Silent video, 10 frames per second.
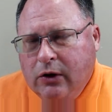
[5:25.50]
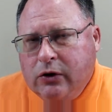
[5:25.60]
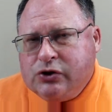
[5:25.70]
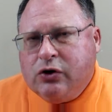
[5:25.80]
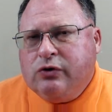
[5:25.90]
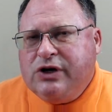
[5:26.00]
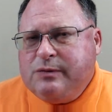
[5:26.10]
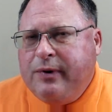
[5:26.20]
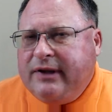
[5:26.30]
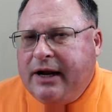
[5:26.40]
So just
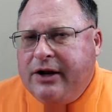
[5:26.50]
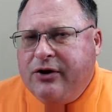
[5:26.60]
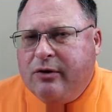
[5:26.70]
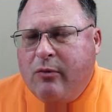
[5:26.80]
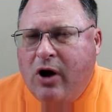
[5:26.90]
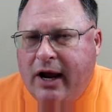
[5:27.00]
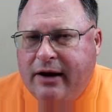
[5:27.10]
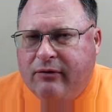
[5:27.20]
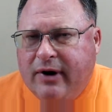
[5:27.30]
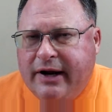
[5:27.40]
put that in your mind
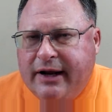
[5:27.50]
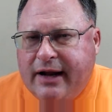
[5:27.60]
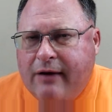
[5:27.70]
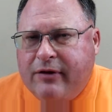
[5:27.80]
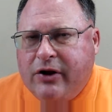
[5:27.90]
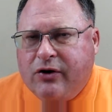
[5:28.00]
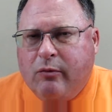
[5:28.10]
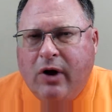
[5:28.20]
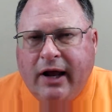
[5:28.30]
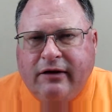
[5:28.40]
already and have that in your
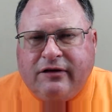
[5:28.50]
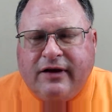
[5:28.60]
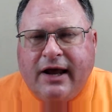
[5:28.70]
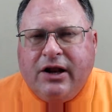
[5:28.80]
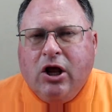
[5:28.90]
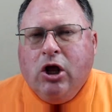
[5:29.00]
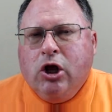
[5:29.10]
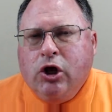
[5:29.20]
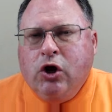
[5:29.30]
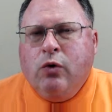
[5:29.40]
mindset.
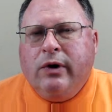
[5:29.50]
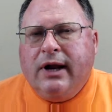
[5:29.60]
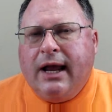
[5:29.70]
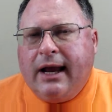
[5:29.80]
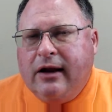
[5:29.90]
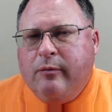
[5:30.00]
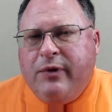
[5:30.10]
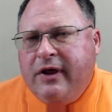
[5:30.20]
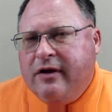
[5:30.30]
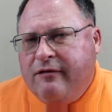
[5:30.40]
You are not going to be
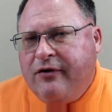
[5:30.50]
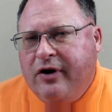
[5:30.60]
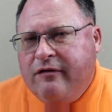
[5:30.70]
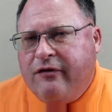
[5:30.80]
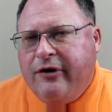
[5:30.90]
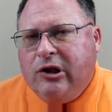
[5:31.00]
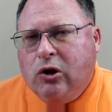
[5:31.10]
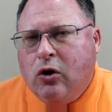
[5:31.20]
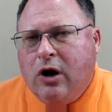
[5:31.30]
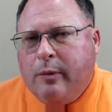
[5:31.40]
there very, very
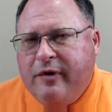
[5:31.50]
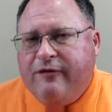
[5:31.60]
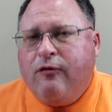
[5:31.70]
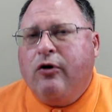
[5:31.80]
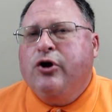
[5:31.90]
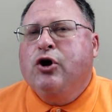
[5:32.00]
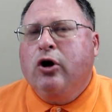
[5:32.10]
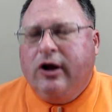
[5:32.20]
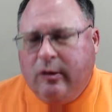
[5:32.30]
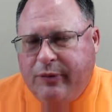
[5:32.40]
long before you're going
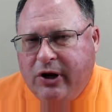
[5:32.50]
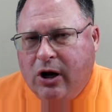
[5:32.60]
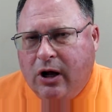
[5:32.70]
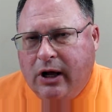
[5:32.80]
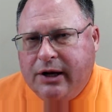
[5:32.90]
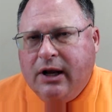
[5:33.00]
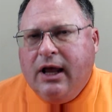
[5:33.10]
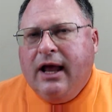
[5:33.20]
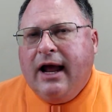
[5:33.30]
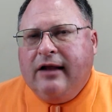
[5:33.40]
to be gone
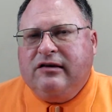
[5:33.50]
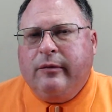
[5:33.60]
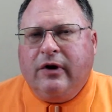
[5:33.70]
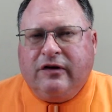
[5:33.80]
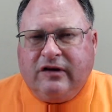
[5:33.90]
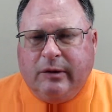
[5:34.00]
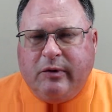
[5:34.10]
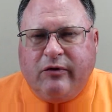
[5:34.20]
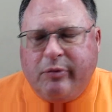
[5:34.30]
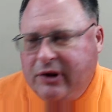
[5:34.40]
and someone else is going to be
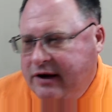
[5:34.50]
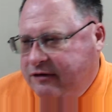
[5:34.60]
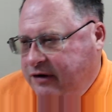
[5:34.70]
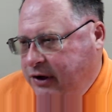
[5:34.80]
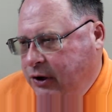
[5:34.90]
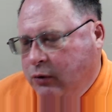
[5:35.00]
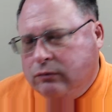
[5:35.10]
replacing you.